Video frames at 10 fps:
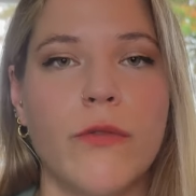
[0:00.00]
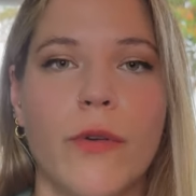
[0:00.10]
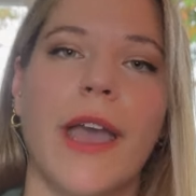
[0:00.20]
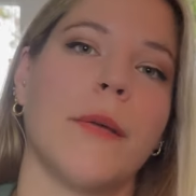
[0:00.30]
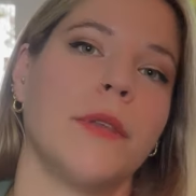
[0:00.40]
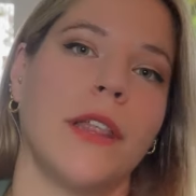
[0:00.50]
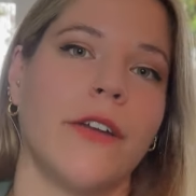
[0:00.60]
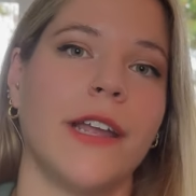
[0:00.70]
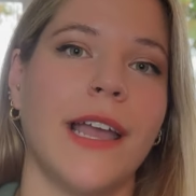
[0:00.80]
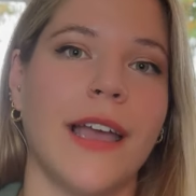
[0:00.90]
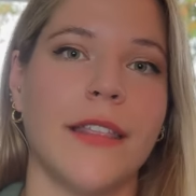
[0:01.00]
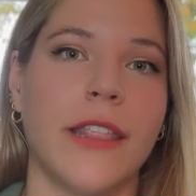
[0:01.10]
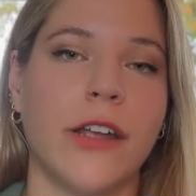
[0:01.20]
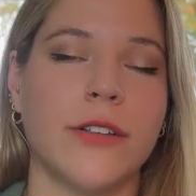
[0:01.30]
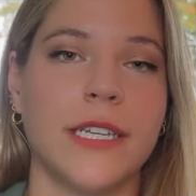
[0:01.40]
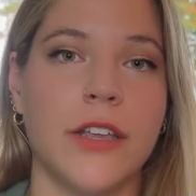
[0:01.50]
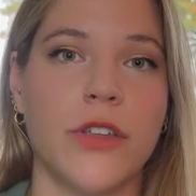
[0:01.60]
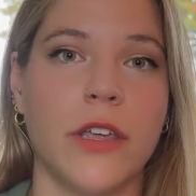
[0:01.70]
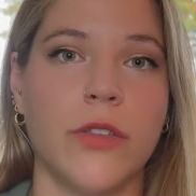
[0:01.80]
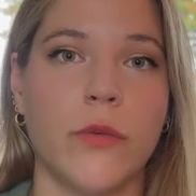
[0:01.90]
vocabulary and they are
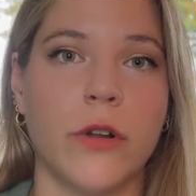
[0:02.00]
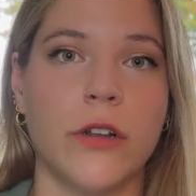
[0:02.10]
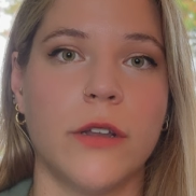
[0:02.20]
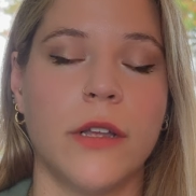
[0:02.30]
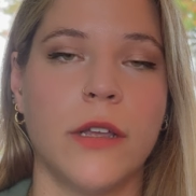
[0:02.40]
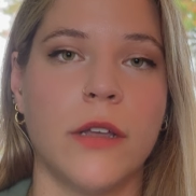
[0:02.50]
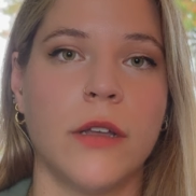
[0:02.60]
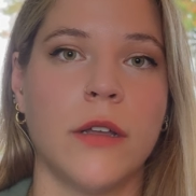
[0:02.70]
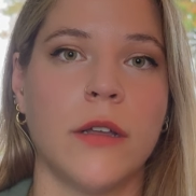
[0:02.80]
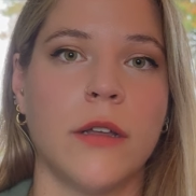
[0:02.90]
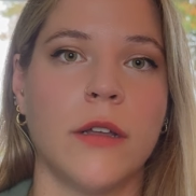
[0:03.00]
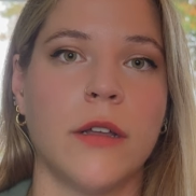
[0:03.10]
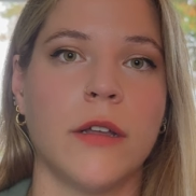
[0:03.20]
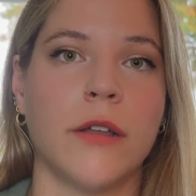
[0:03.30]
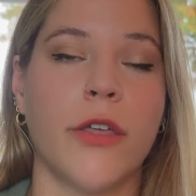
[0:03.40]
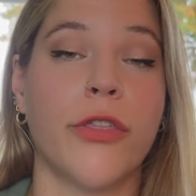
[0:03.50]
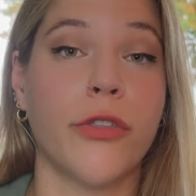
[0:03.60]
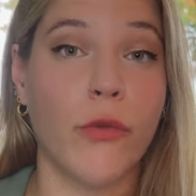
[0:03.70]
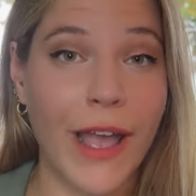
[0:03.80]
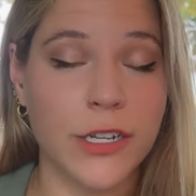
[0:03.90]
teaching the word
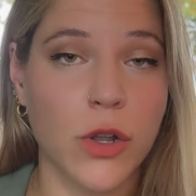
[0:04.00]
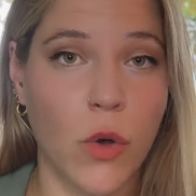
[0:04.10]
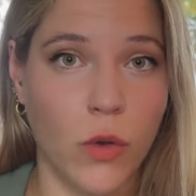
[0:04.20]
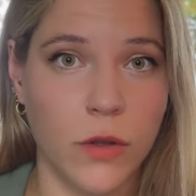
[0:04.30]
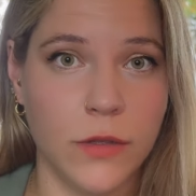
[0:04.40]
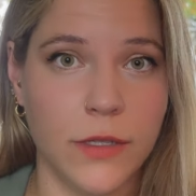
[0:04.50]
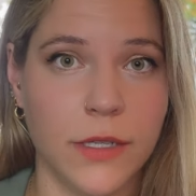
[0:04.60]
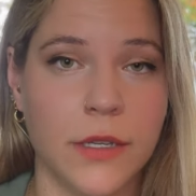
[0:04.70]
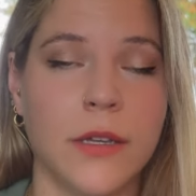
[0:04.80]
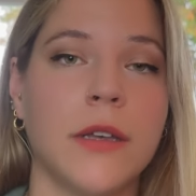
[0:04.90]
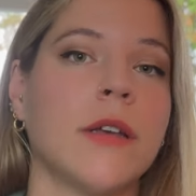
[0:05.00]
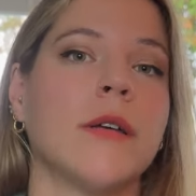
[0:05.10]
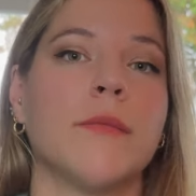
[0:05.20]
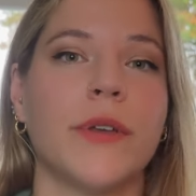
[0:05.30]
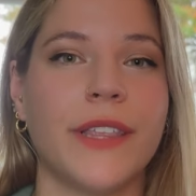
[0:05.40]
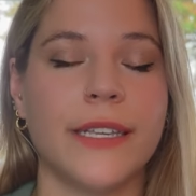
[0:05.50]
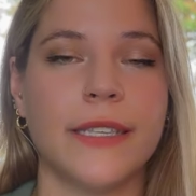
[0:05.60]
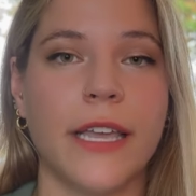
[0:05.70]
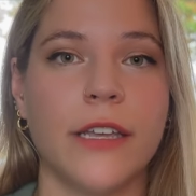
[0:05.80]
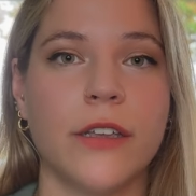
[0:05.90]
threshold, but they
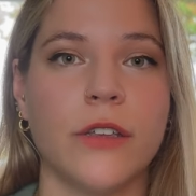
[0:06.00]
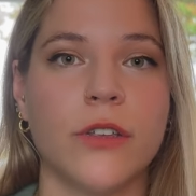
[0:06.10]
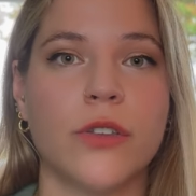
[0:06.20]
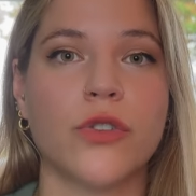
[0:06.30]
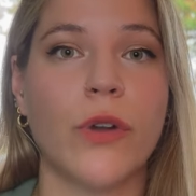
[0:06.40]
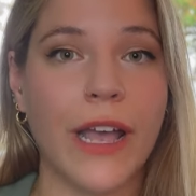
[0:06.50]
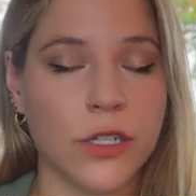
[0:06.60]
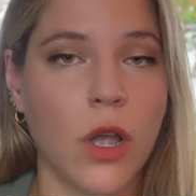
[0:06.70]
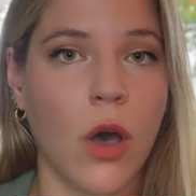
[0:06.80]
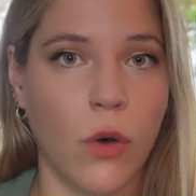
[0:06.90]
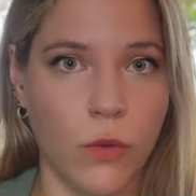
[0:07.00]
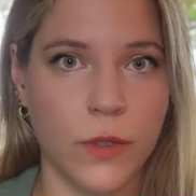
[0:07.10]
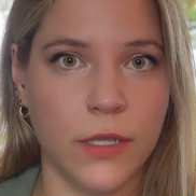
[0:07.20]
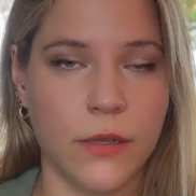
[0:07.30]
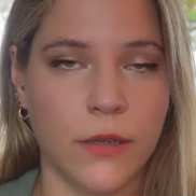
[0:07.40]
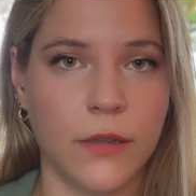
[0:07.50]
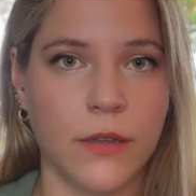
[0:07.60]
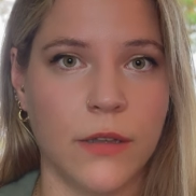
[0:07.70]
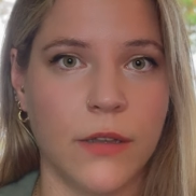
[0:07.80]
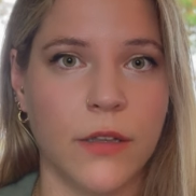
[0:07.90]
say threshold.
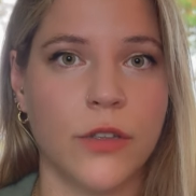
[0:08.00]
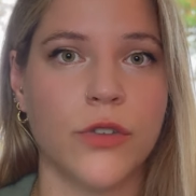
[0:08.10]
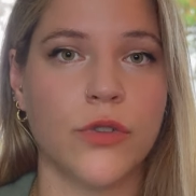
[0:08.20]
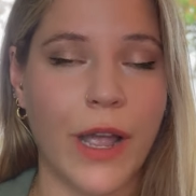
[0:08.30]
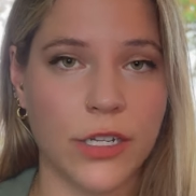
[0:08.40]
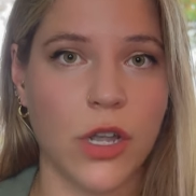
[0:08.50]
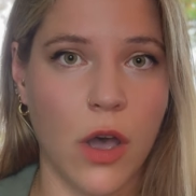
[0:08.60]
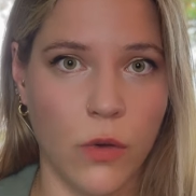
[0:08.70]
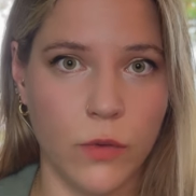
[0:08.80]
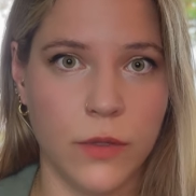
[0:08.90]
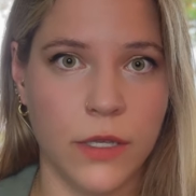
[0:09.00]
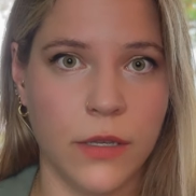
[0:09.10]
Threshold.